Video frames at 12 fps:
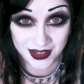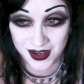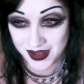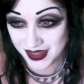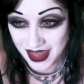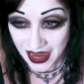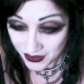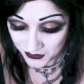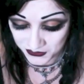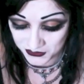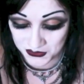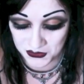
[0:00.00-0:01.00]
and I
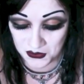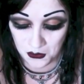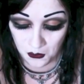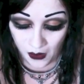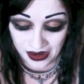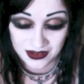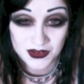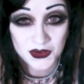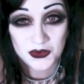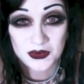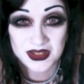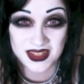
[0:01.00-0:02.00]
cannot wait
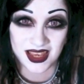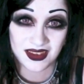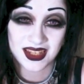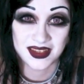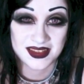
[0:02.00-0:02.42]
to receive it.